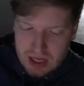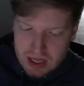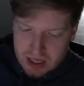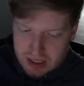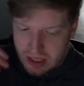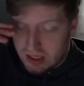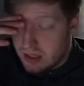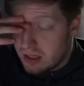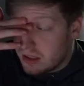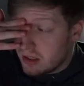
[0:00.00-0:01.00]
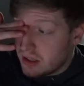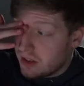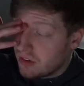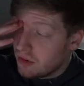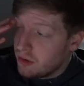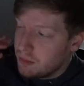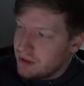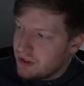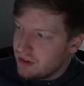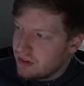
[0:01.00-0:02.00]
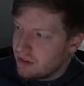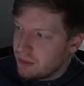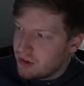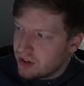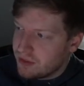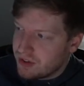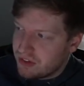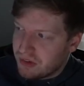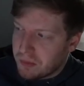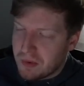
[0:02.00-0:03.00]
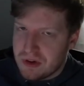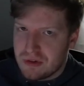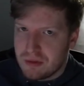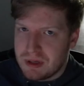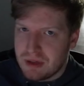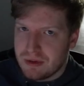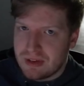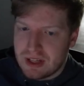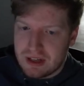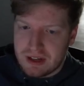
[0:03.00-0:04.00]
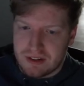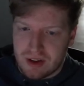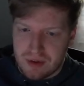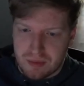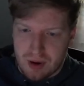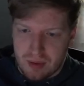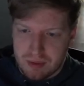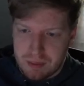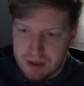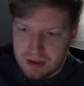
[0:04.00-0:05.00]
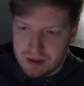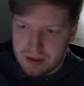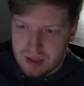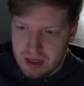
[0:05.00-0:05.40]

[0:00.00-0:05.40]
It is a little bit subjective as to like when you should be using it, and it's kind of route dependent.